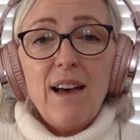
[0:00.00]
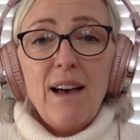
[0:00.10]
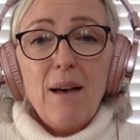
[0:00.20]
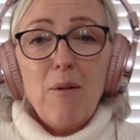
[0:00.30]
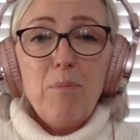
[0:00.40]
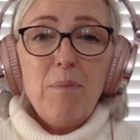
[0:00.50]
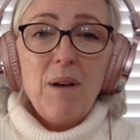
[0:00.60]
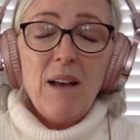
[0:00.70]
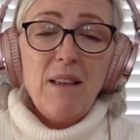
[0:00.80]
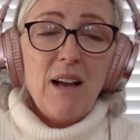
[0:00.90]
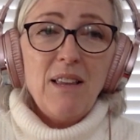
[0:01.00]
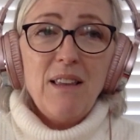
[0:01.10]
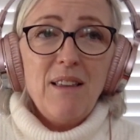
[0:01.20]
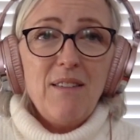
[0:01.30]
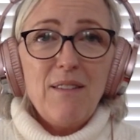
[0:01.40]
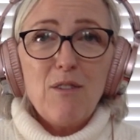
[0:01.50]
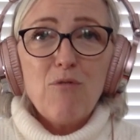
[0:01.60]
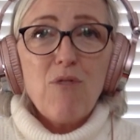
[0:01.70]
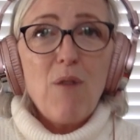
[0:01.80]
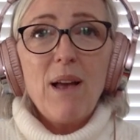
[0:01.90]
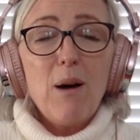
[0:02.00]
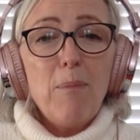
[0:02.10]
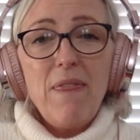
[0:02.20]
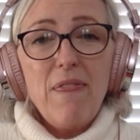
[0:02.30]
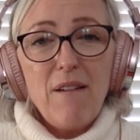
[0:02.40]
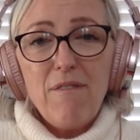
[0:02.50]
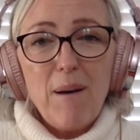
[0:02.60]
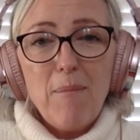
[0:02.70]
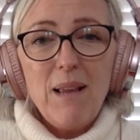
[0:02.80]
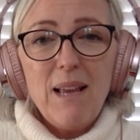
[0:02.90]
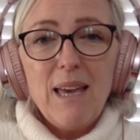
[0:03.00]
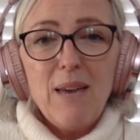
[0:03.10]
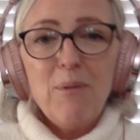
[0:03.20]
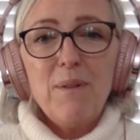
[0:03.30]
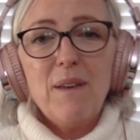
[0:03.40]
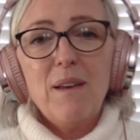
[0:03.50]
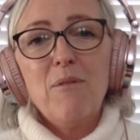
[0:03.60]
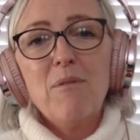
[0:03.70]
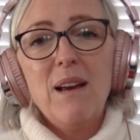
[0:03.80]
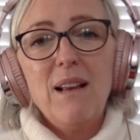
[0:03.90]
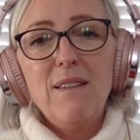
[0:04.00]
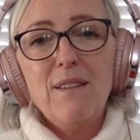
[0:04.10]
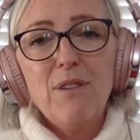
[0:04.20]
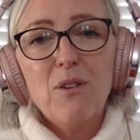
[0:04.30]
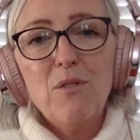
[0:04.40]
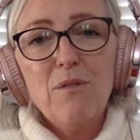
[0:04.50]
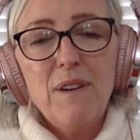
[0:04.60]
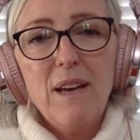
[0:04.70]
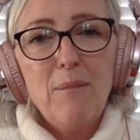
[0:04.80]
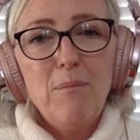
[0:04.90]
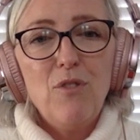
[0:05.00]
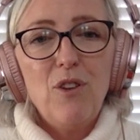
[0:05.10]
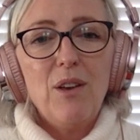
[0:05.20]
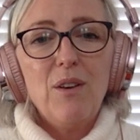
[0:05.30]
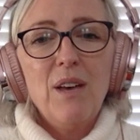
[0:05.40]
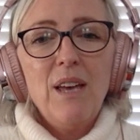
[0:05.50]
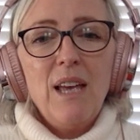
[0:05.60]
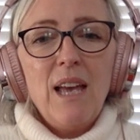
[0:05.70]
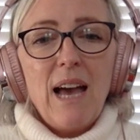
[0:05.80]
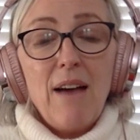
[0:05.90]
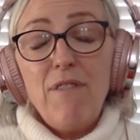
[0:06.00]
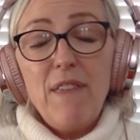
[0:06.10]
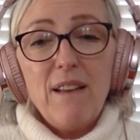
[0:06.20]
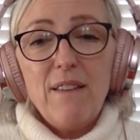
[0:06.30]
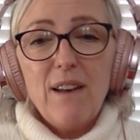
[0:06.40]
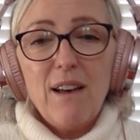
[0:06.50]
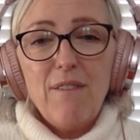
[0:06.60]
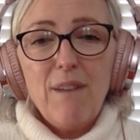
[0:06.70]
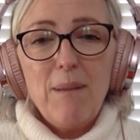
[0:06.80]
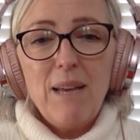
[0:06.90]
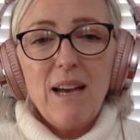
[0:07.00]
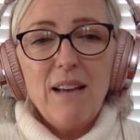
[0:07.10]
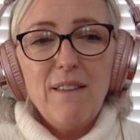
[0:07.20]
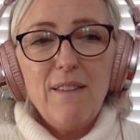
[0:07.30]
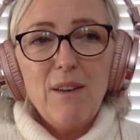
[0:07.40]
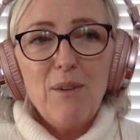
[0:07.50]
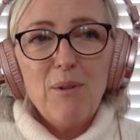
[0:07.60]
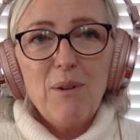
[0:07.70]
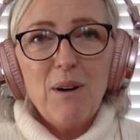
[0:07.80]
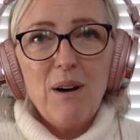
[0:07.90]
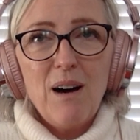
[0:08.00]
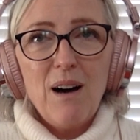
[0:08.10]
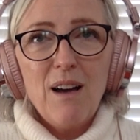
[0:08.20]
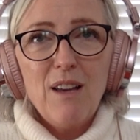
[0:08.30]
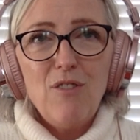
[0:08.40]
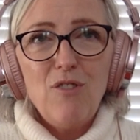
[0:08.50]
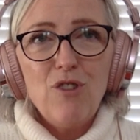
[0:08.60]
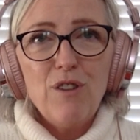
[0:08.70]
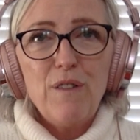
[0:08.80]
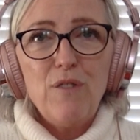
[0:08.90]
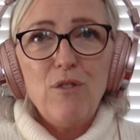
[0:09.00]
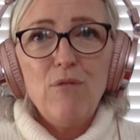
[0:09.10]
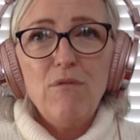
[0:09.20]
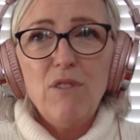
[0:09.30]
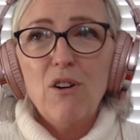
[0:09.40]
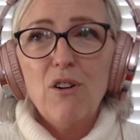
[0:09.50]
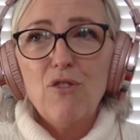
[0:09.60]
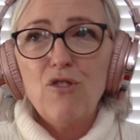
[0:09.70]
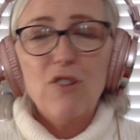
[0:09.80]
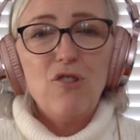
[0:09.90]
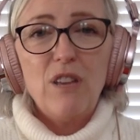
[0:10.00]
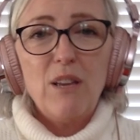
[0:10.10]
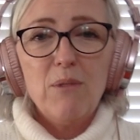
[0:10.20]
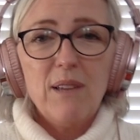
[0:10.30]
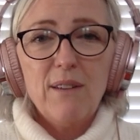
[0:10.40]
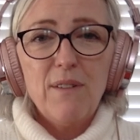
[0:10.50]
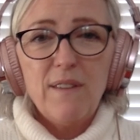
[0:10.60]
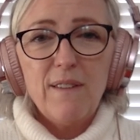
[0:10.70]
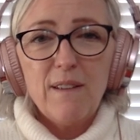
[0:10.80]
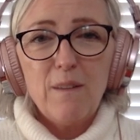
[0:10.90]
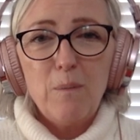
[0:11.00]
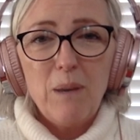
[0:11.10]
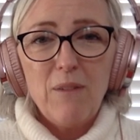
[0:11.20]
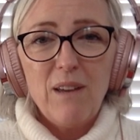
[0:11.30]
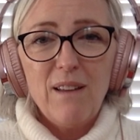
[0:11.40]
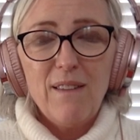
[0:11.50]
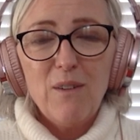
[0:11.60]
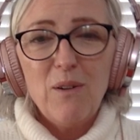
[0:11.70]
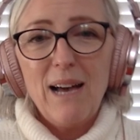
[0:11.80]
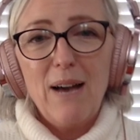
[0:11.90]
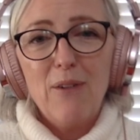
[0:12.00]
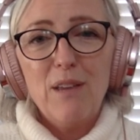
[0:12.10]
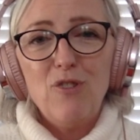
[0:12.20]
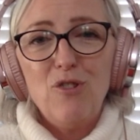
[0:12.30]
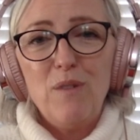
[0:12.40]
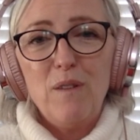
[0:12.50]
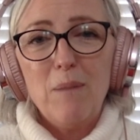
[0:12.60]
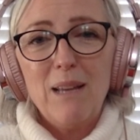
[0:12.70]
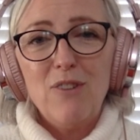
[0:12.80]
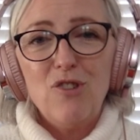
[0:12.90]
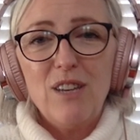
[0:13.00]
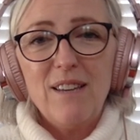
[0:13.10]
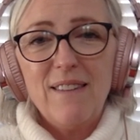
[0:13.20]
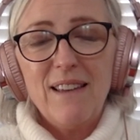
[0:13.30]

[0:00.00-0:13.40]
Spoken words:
And growing up in that family was really difficult for him too, and for the entire family. And so I just do not judge anyone else's experience or how they choose to manage it.